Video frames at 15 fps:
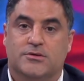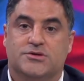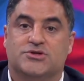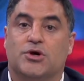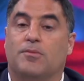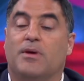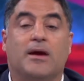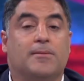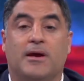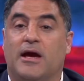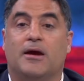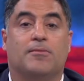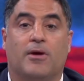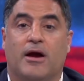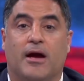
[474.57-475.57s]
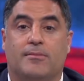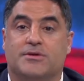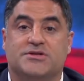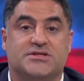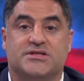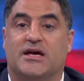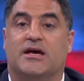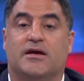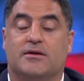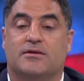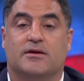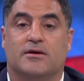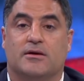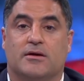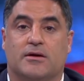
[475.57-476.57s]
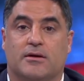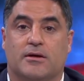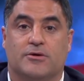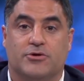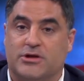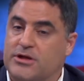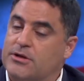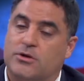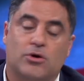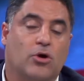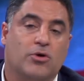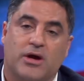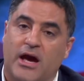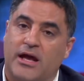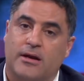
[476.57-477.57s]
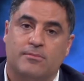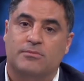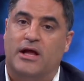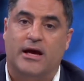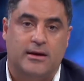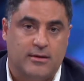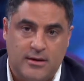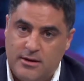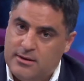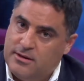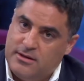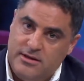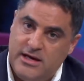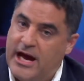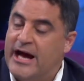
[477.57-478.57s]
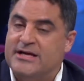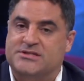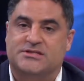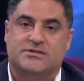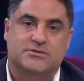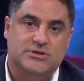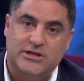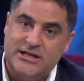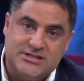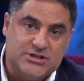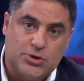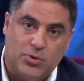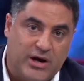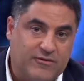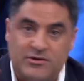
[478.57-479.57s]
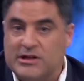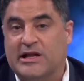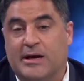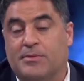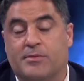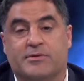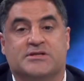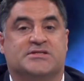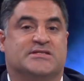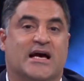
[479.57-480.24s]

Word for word: So maybe Abraham is saying to Hillary Clinton, go get him, like, yes, listen to whatever Lieberman